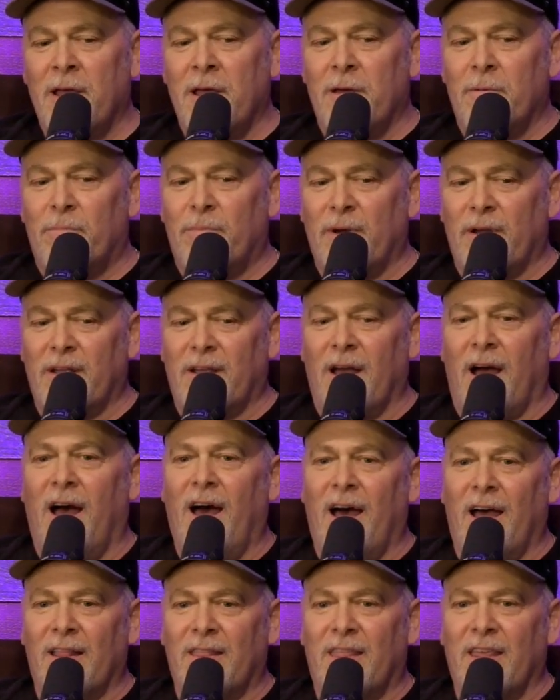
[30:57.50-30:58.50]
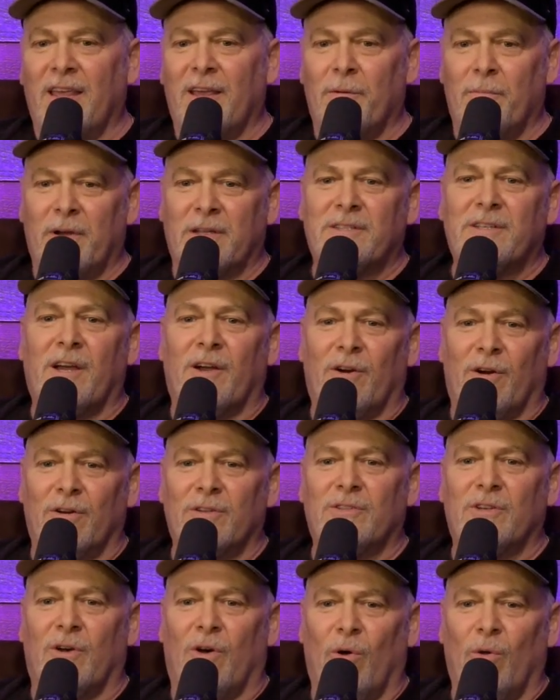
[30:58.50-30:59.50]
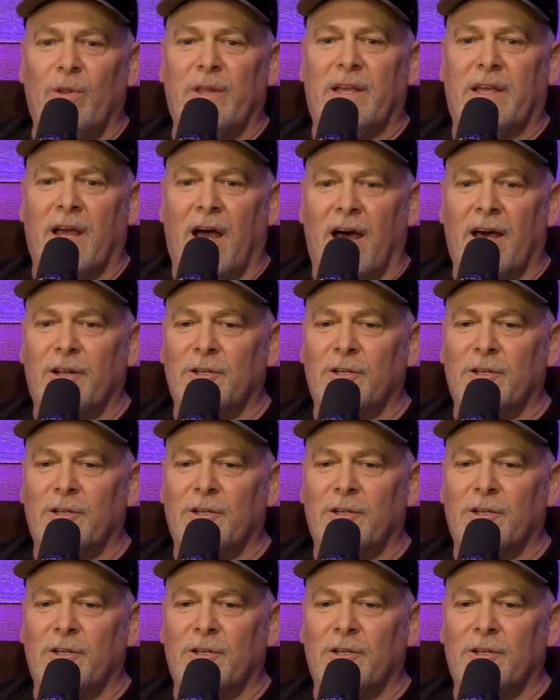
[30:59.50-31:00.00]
But God, think how much that hurts a holy God who's